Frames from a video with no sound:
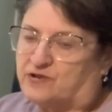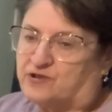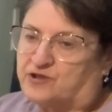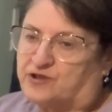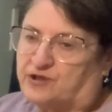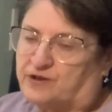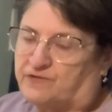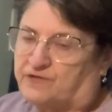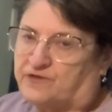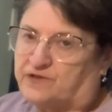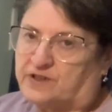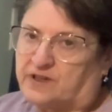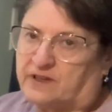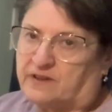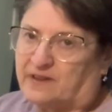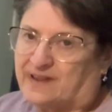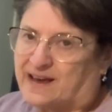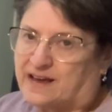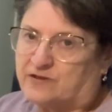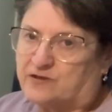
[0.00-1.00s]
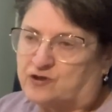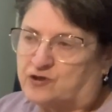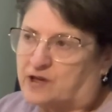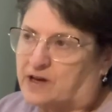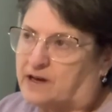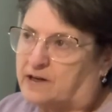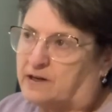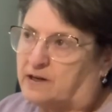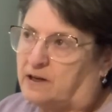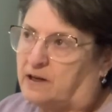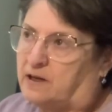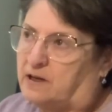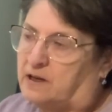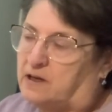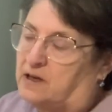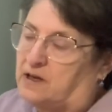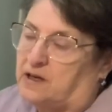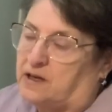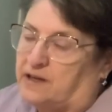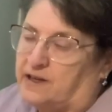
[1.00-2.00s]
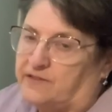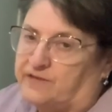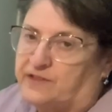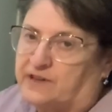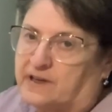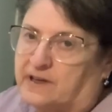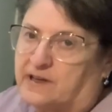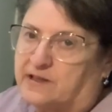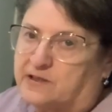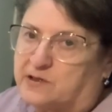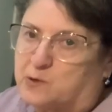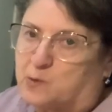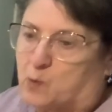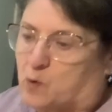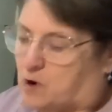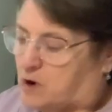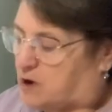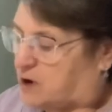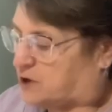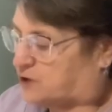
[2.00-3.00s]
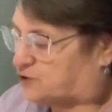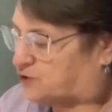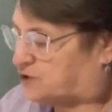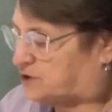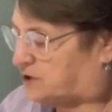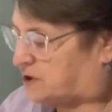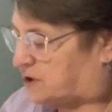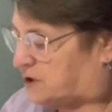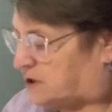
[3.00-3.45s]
shift in that channel if it gets washed,